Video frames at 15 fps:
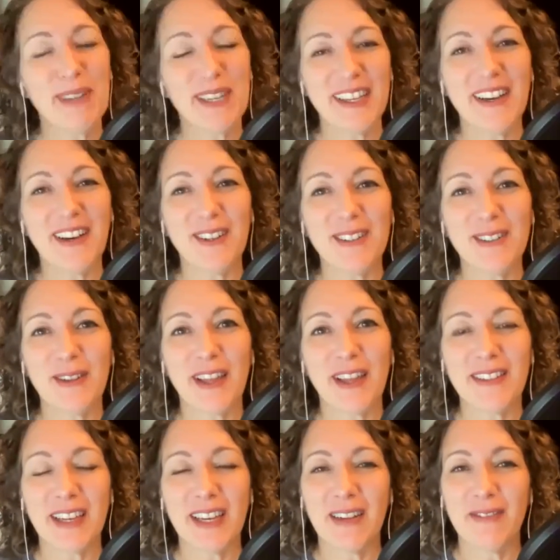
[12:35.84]
be also,
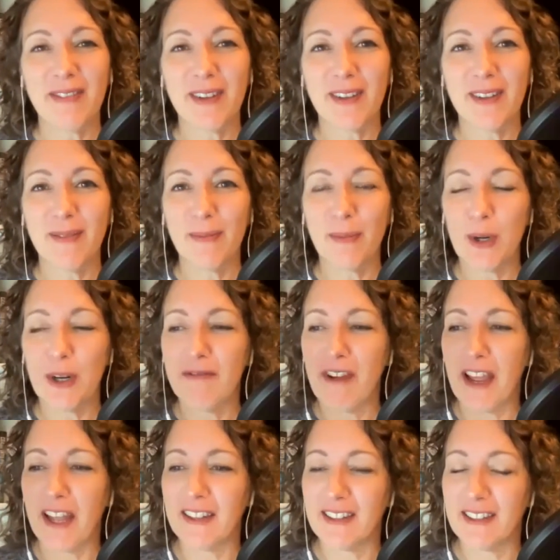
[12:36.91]
that's kind of a more
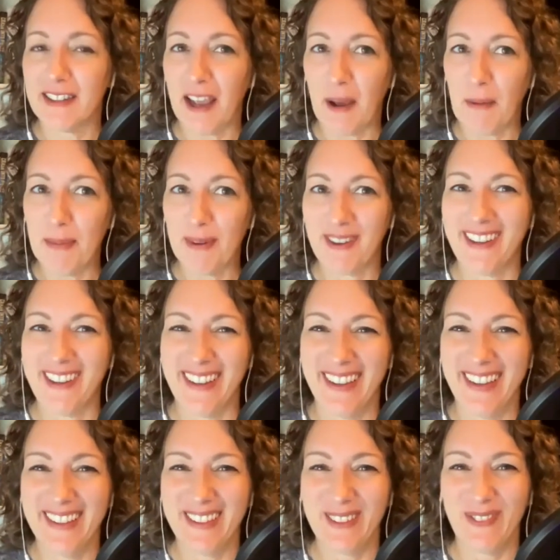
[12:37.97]
advanced step
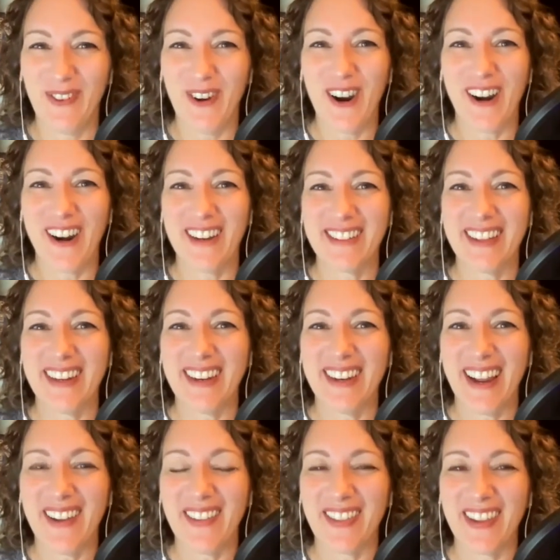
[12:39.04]
as far as getting
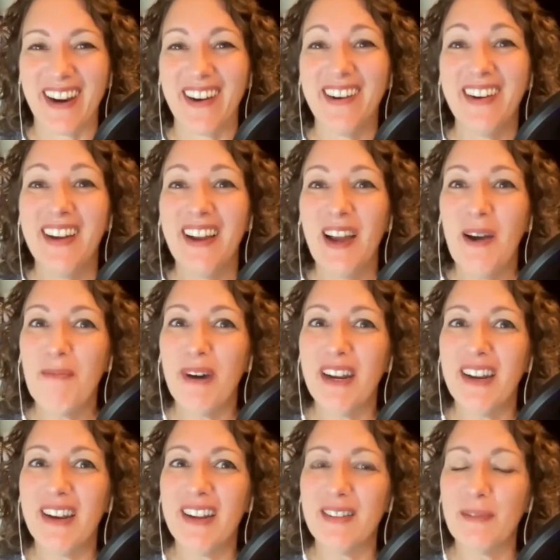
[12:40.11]
out there. But
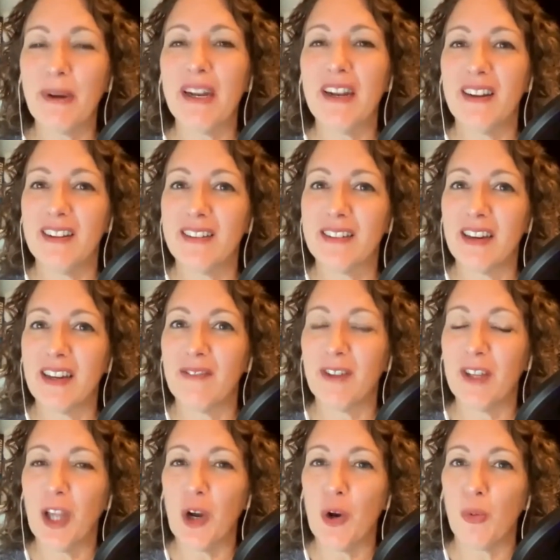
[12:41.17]
it is kind of
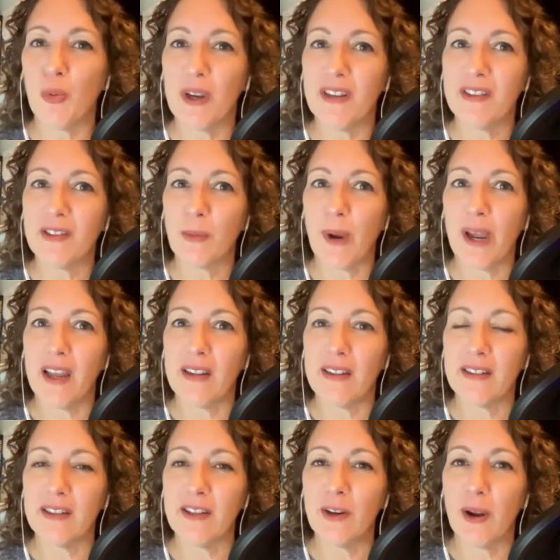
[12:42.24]
a low risk way.
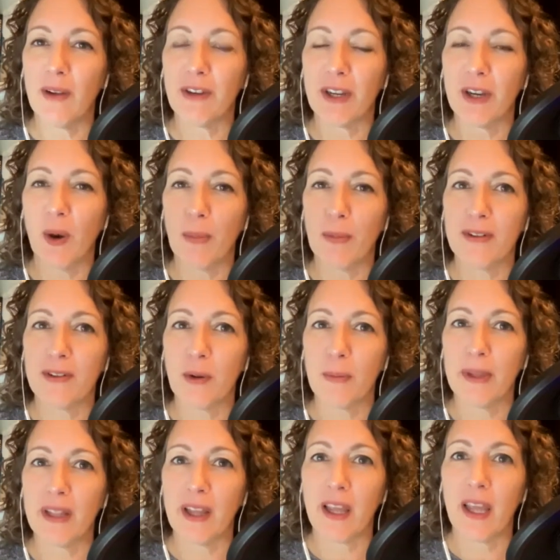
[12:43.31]
You don't have to go up to someone and
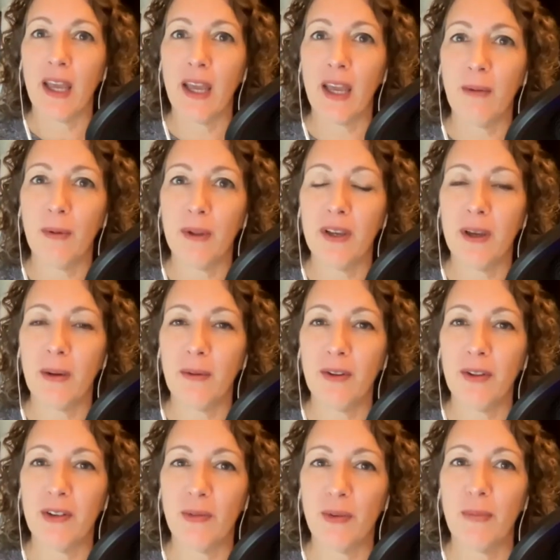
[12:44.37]
be like, hey, will you come do
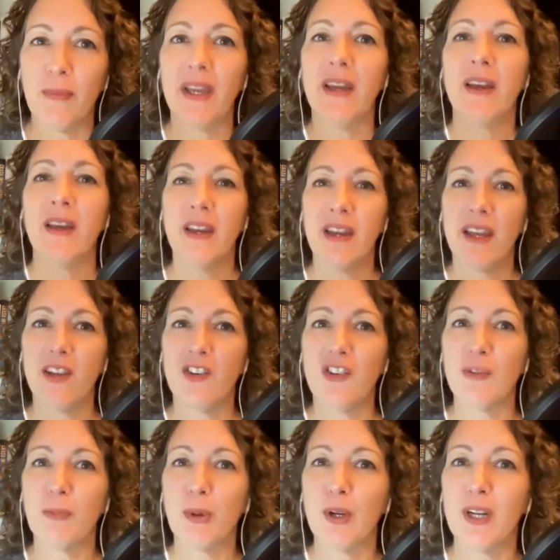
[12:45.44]
this with me? It's
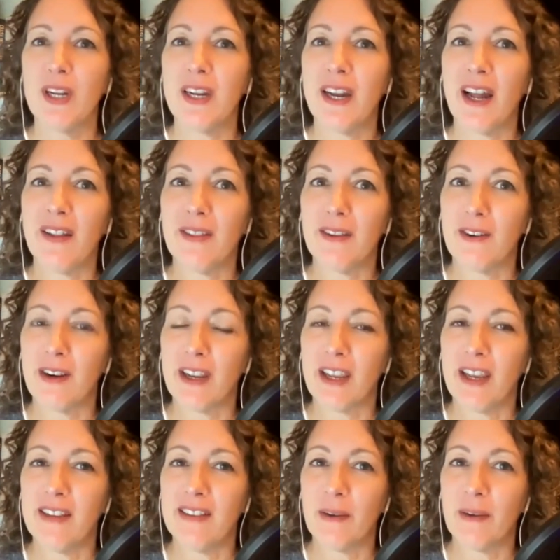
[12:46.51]
just putting it out there in
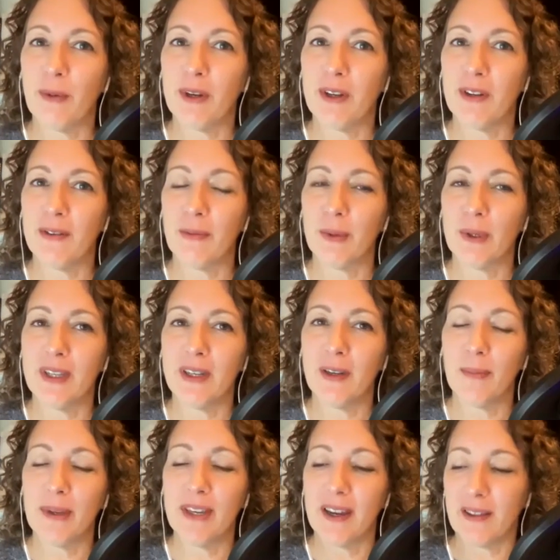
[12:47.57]
case someone is willing
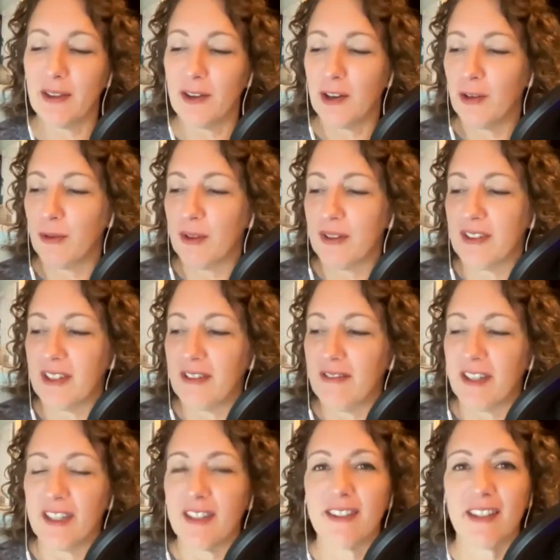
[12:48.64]
to be out there and receive
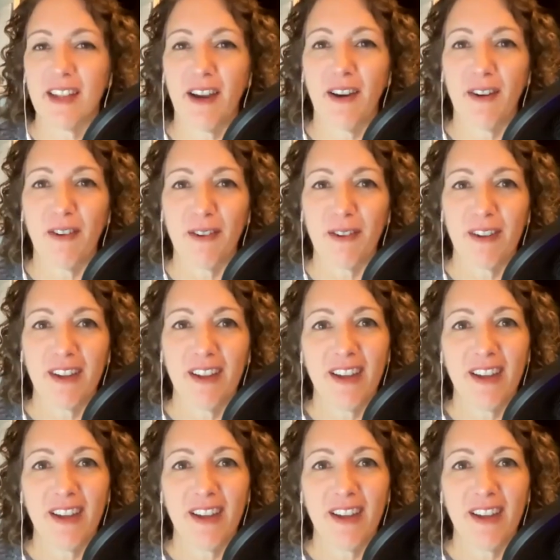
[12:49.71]
it. So